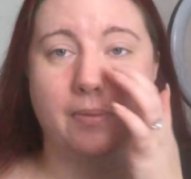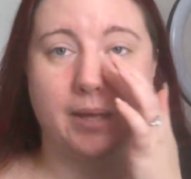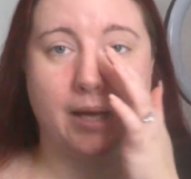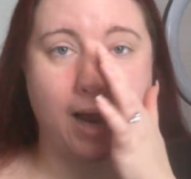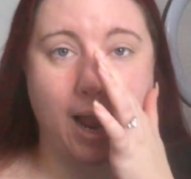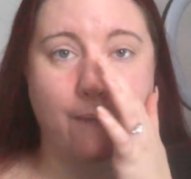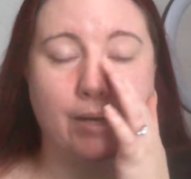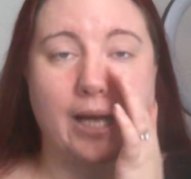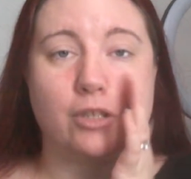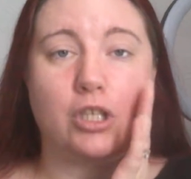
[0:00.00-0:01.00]
that I haven't
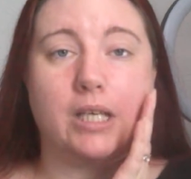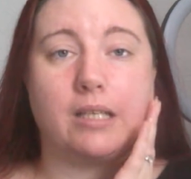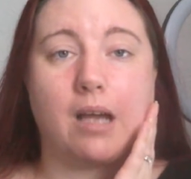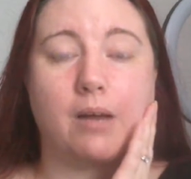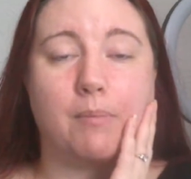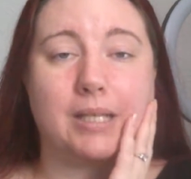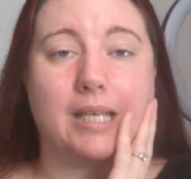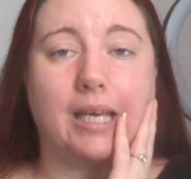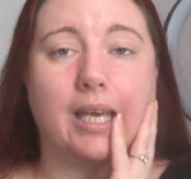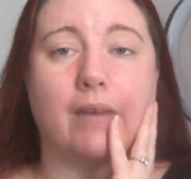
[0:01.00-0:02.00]
actually done my
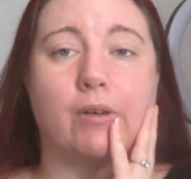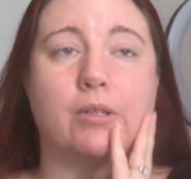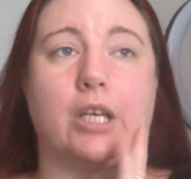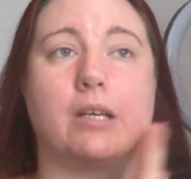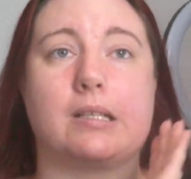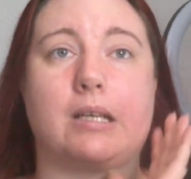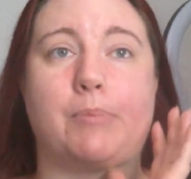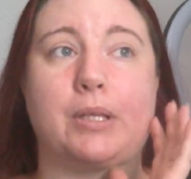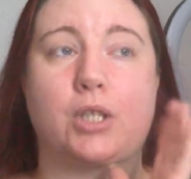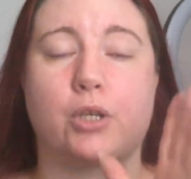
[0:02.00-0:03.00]
skincare routine because I've
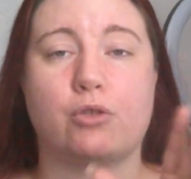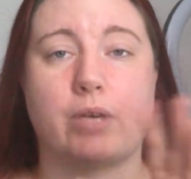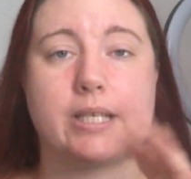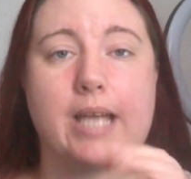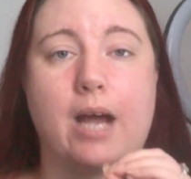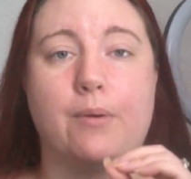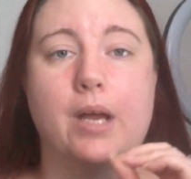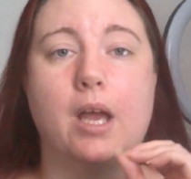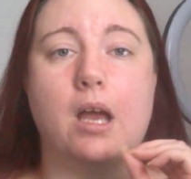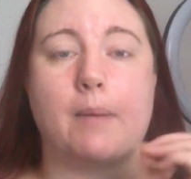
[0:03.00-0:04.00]
been so stressed out
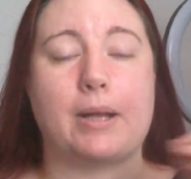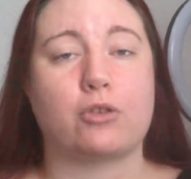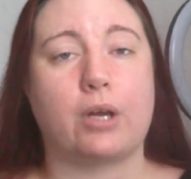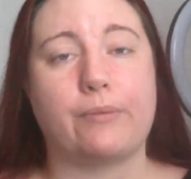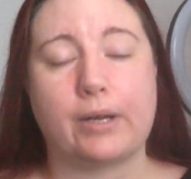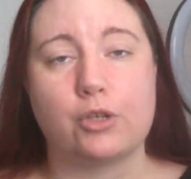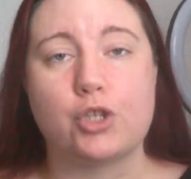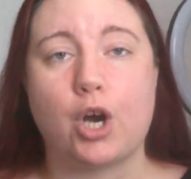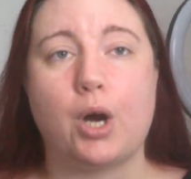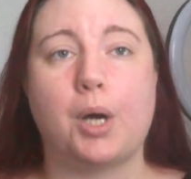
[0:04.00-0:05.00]
about trying to find a
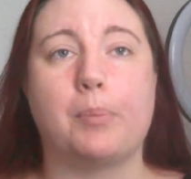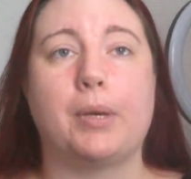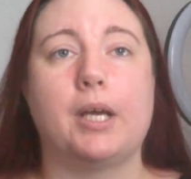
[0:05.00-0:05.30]
job,